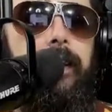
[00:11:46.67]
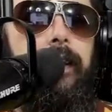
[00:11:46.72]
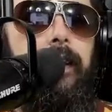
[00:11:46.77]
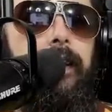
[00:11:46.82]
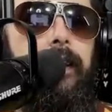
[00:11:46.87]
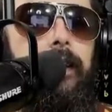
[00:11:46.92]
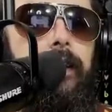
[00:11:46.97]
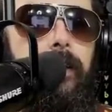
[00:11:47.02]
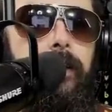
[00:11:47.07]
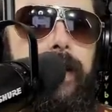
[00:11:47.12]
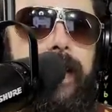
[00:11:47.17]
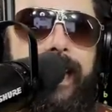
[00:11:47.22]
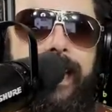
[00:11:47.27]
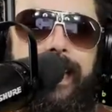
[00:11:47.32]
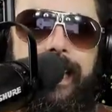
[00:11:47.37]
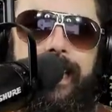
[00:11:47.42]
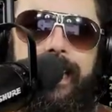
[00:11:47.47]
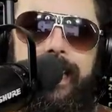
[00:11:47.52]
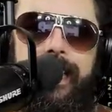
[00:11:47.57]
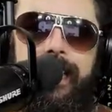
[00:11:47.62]
You
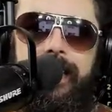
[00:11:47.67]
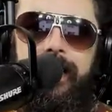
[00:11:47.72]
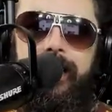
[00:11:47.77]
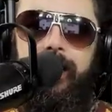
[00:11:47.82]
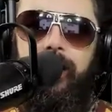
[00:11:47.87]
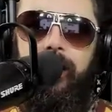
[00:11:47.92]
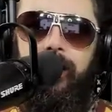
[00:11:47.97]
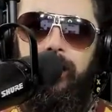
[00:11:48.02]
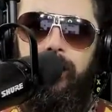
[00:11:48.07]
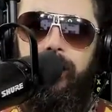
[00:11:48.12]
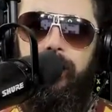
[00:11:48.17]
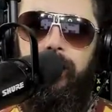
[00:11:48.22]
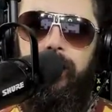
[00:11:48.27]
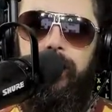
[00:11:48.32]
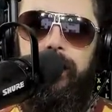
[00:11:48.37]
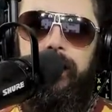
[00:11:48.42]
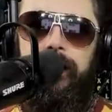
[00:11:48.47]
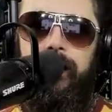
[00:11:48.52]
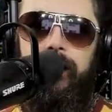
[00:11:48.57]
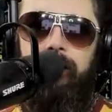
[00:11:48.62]
can't catch a
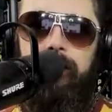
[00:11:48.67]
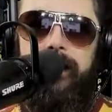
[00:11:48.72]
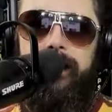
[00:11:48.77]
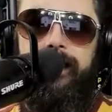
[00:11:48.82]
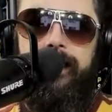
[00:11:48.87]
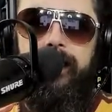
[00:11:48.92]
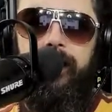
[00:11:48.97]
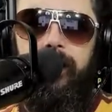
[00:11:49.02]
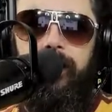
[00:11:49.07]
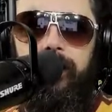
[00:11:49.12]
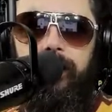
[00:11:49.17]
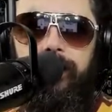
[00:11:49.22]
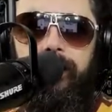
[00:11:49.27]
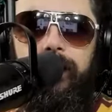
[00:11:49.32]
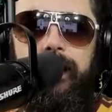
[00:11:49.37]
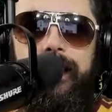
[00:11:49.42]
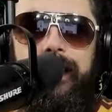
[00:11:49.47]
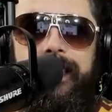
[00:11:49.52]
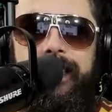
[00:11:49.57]
cold because a cold